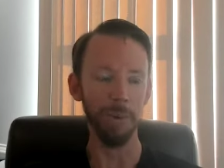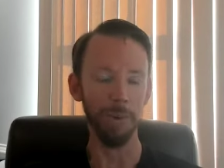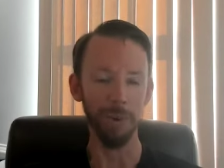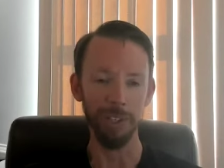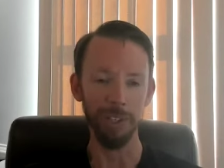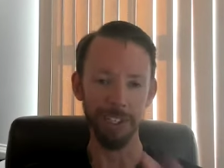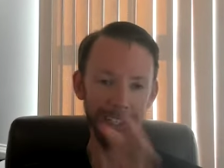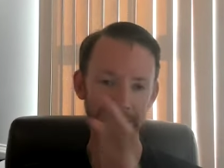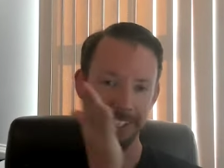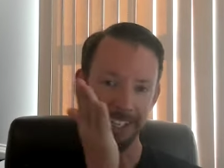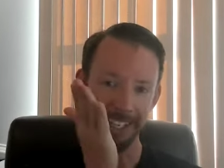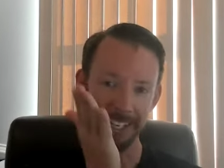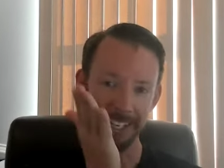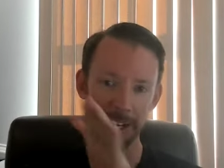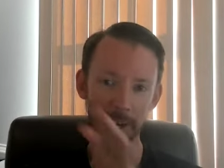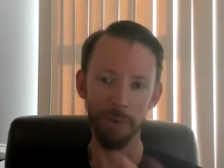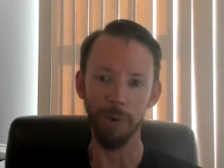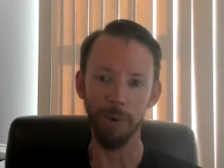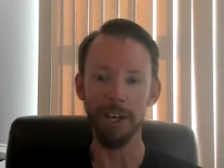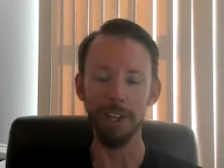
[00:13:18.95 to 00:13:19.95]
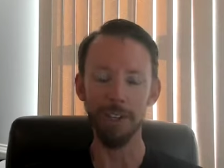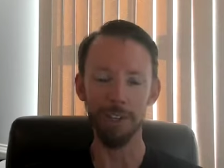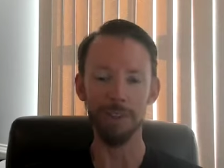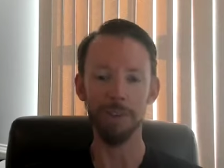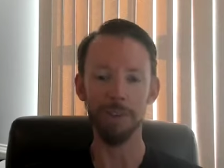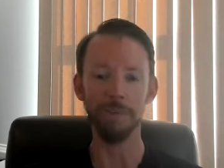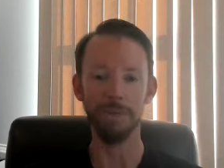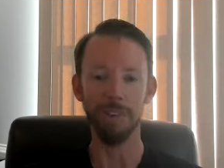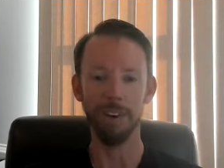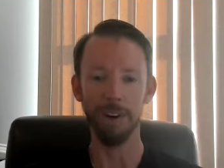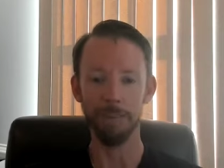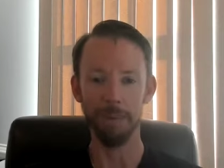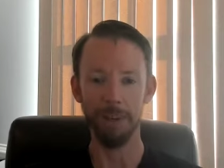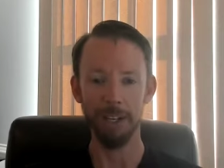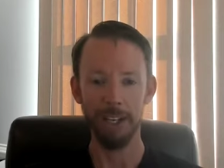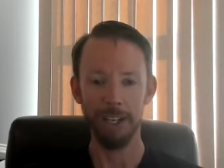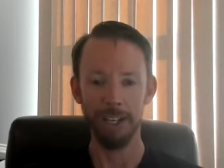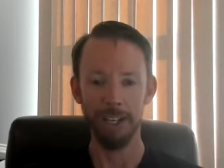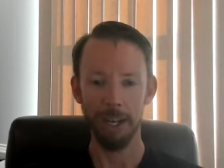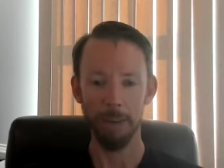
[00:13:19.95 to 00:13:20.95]
We'll just like erase you from
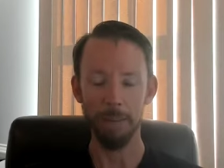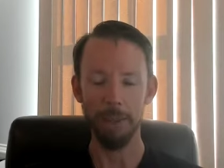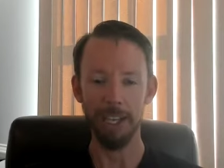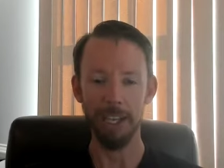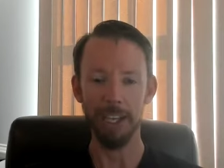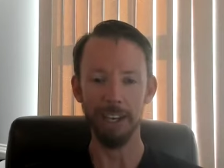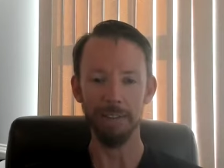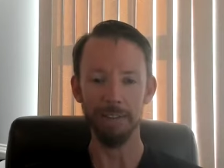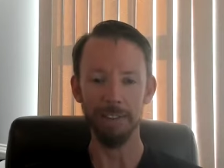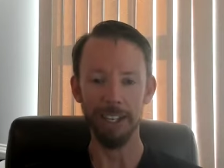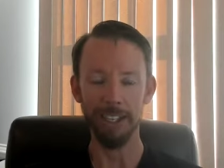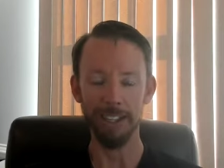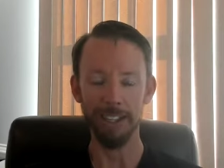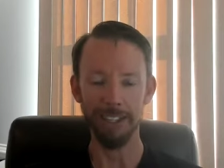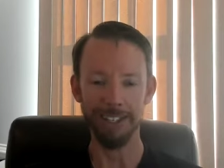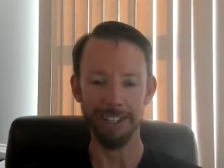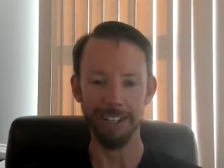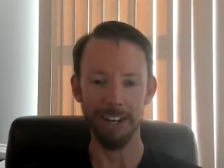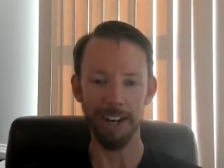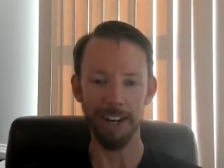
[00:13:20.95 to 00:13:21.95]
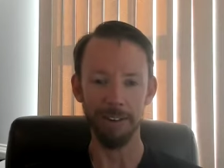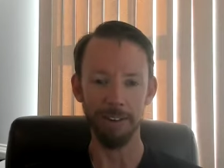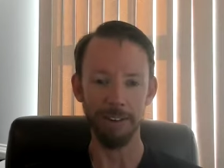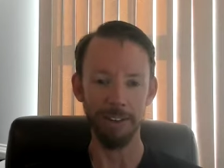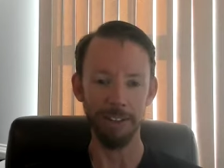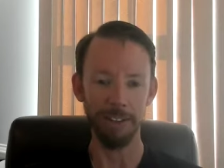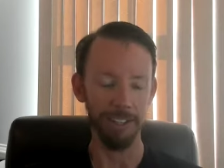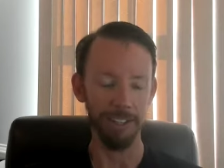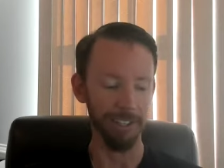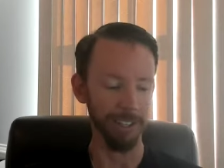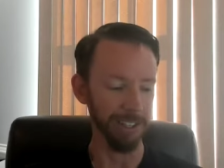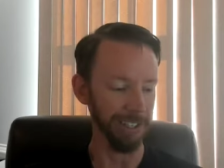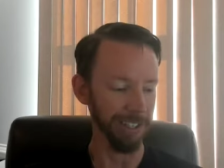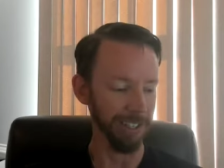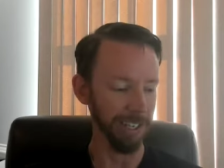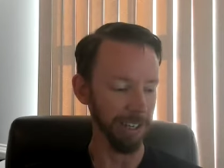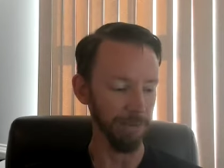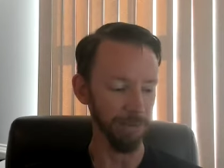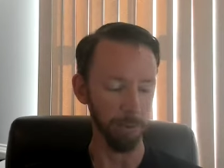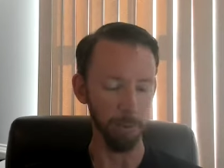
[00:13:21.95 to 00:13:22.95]
I'm thinking of like the sign the, the
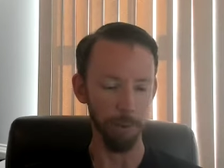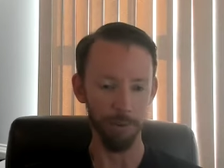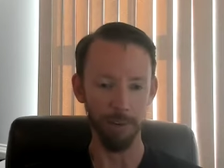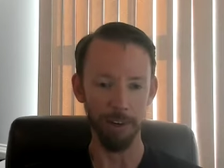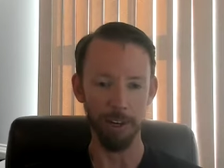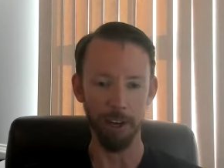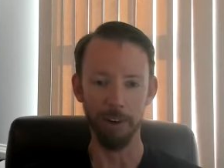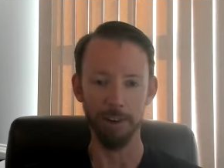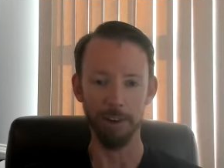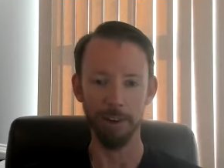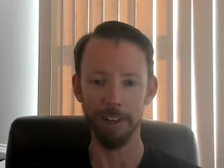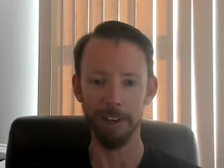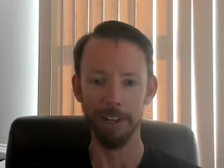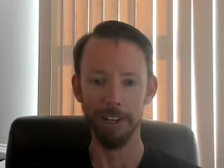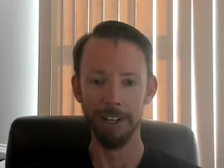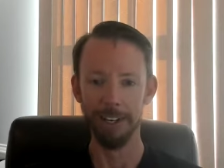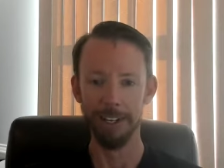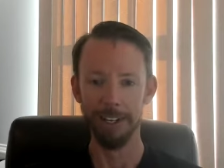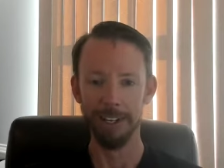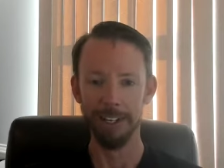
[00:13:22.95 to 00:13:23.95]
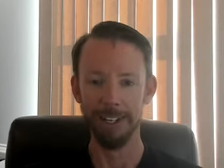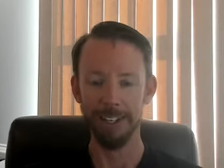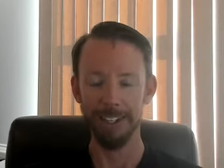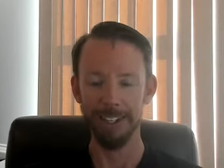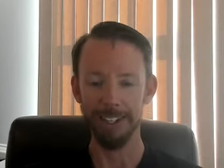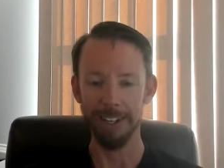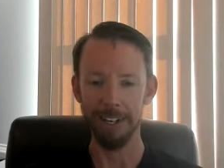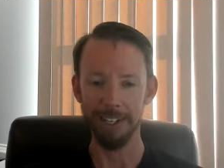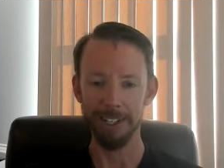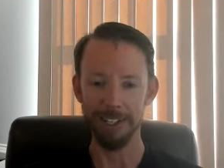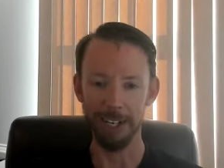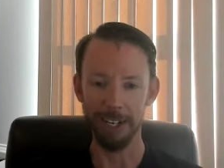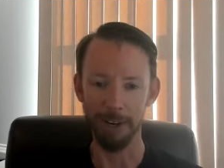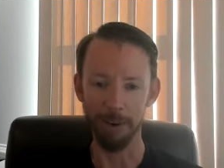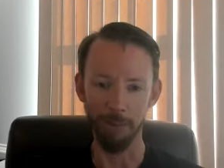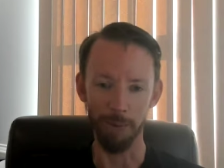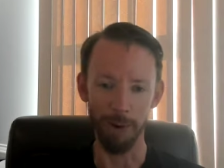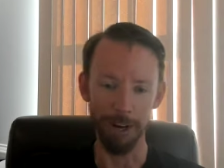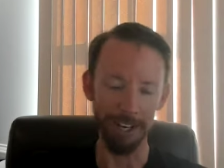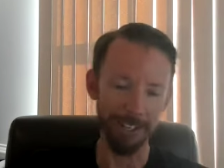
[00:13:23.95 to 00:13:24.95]
scene from 300 that he's going to
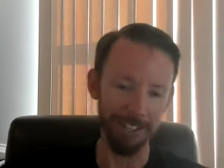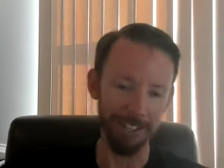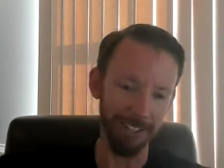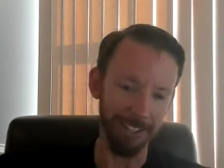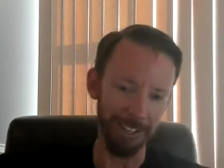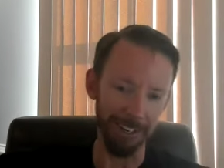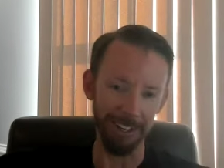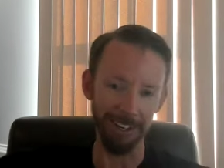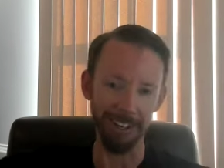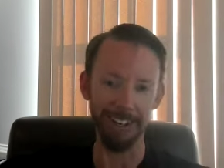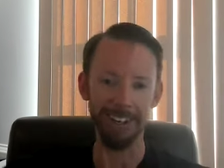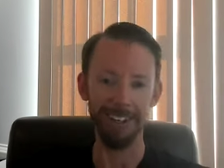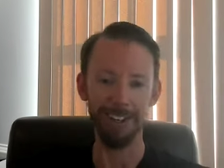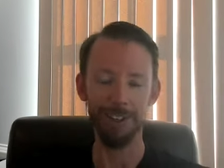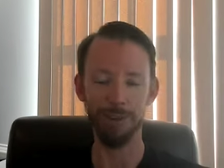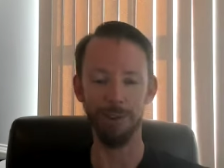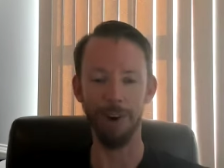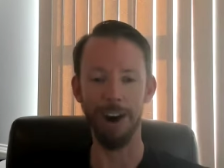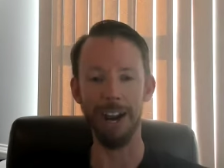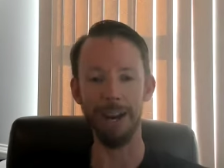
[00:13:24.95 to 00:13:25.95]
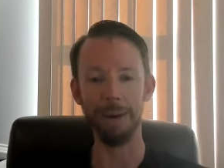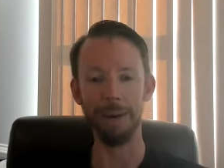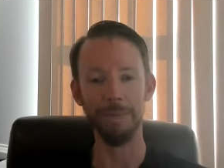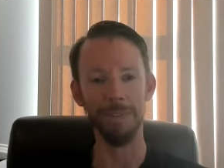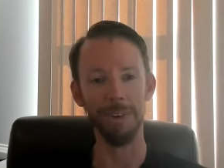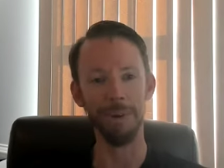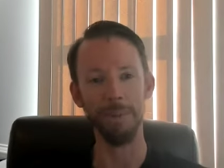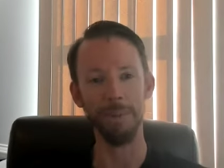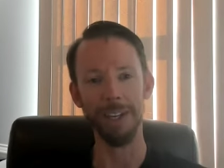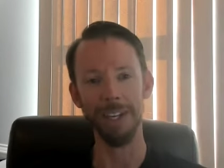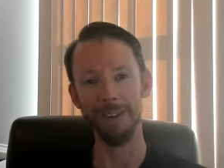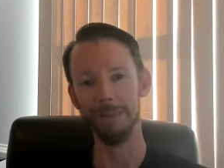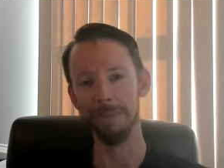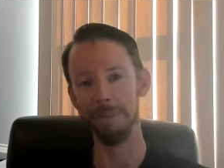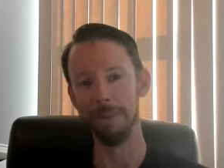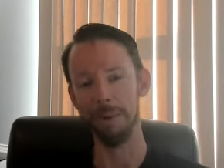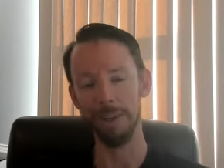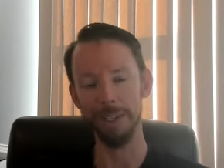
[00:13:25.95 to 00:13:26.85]
erase their tribe from the, right?